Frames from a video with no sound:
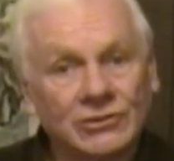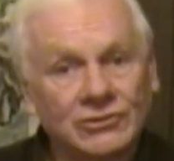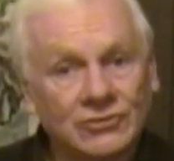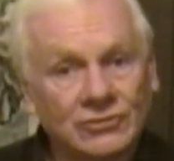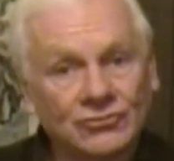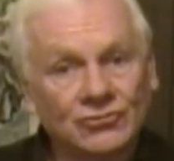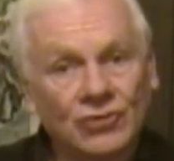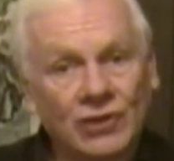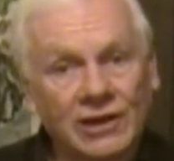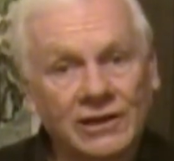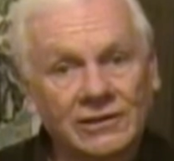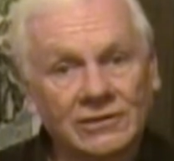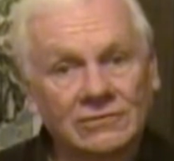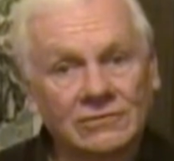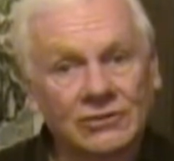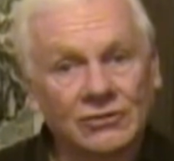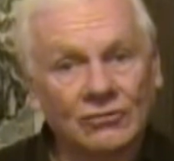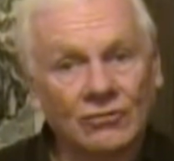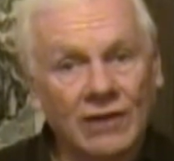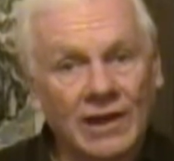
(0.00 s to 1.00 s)
but you try
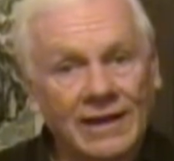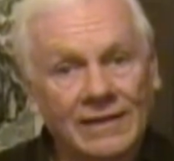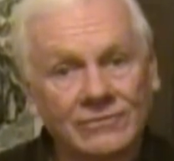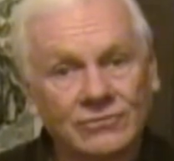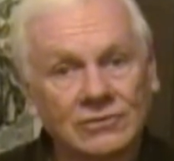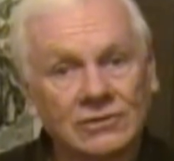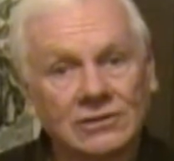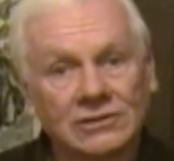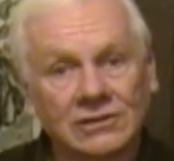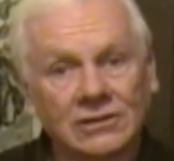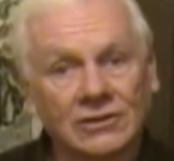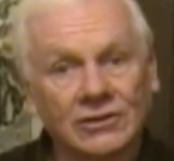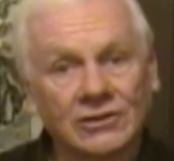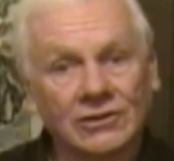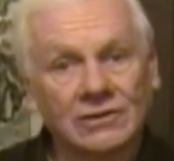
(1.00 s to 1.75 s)
to unravel it,